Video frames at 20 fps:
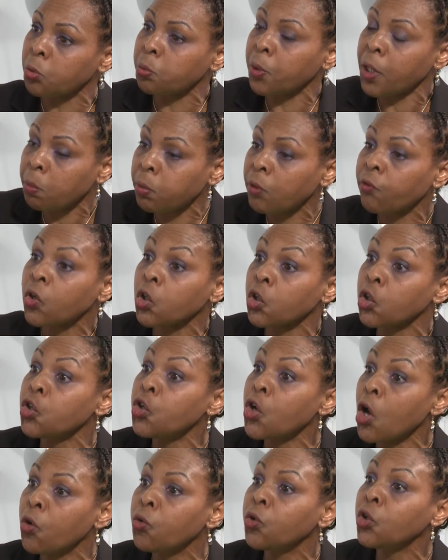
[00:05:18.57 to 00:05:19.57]
People have got to
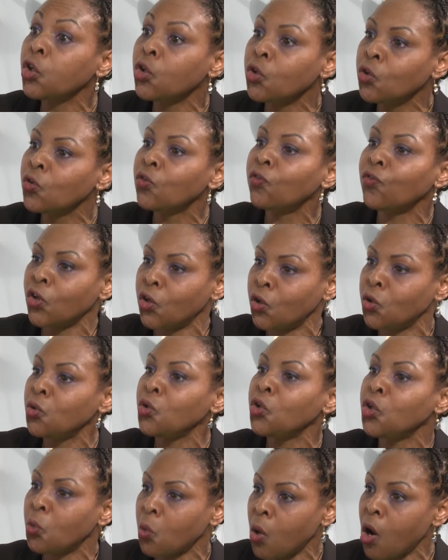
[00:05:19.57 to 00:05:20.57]
know you for who
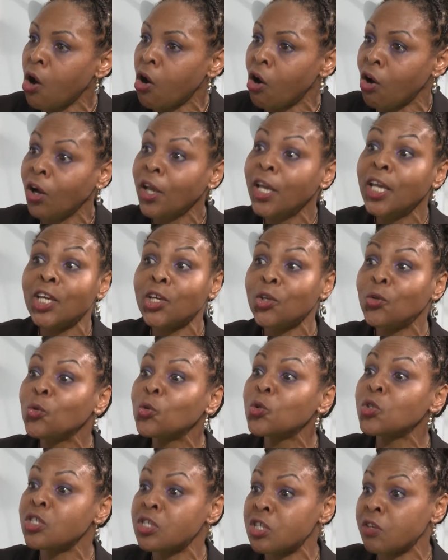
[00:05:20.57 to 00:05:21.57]
you are in
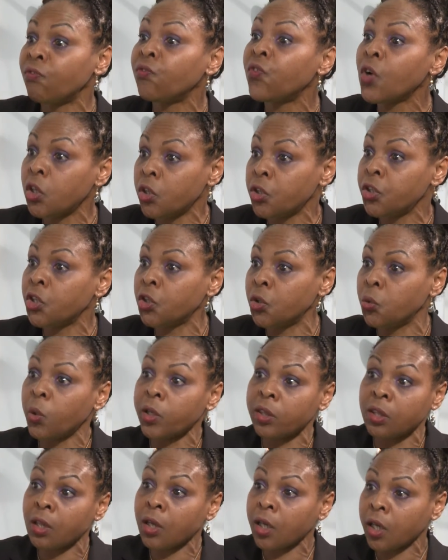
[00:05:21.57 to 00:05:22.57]
order to follow you,
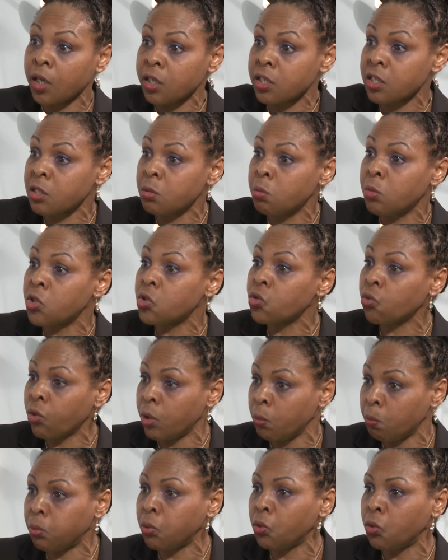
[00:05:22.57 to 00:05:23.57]
whether they're customers or
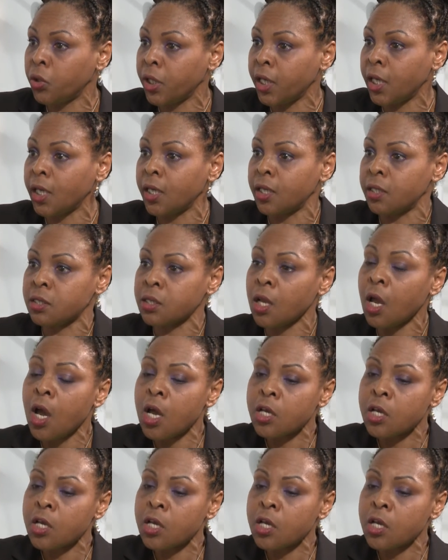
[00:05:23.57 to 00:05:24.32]
employees.